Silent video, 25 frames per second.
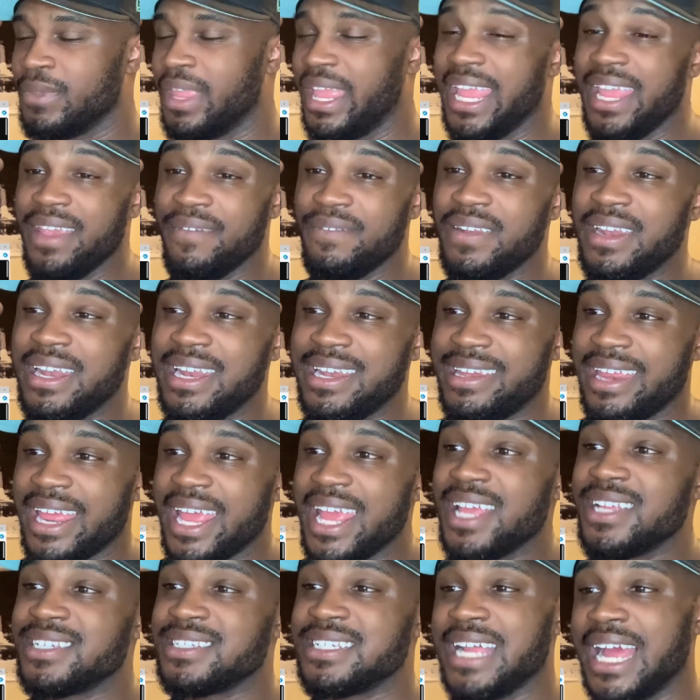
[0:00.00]
Even the
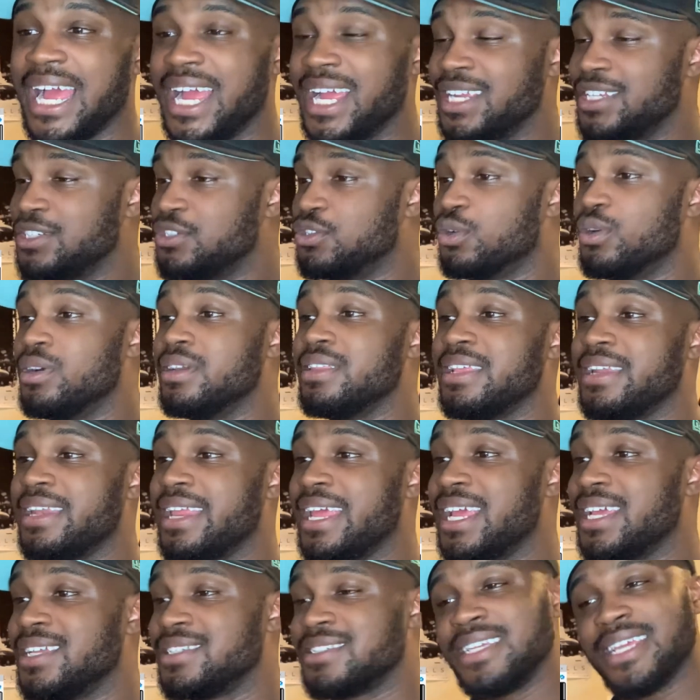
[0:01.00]
dancing, I enjoyed the
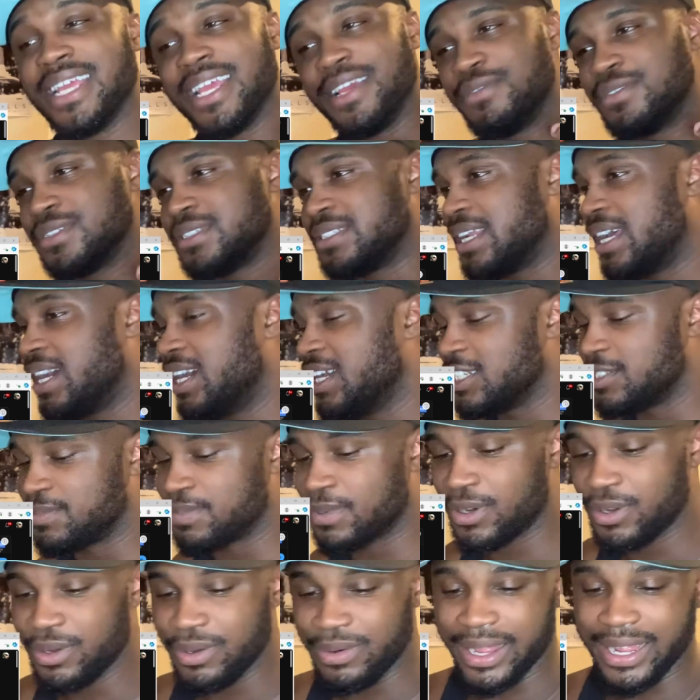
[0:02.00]
dancing. It was nice,
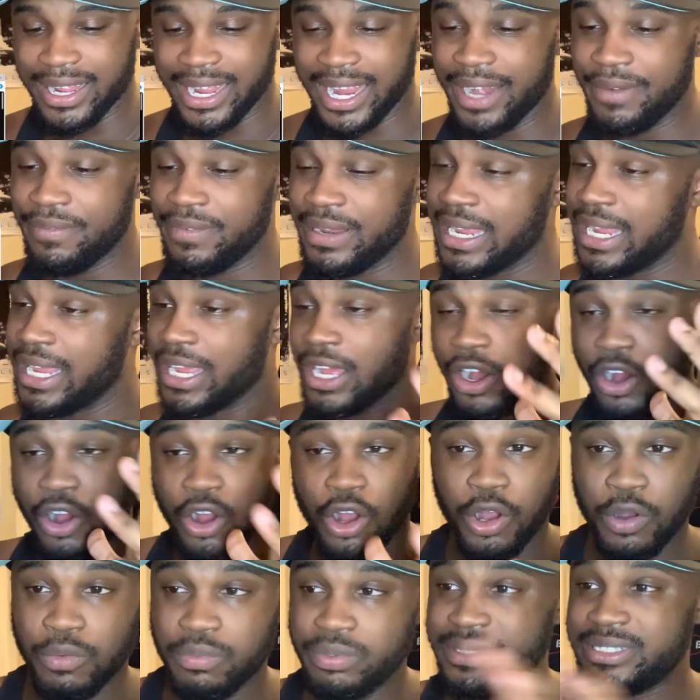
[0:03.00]
bro. Every, it
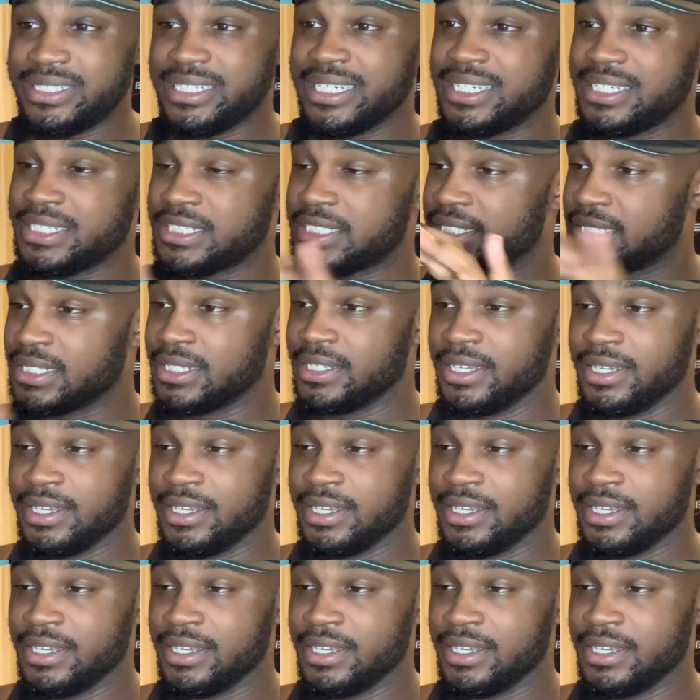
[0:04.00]
all was just